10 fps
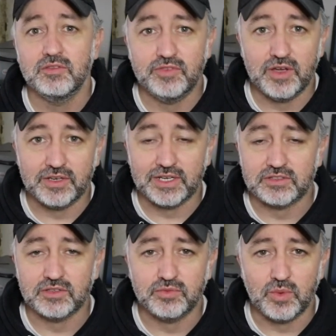
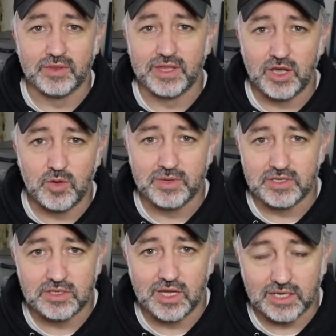verdict of what the helmet
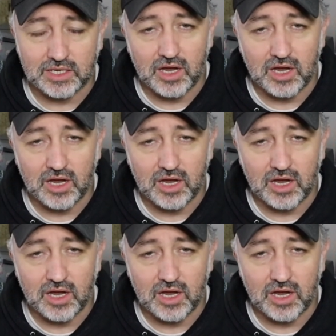is like.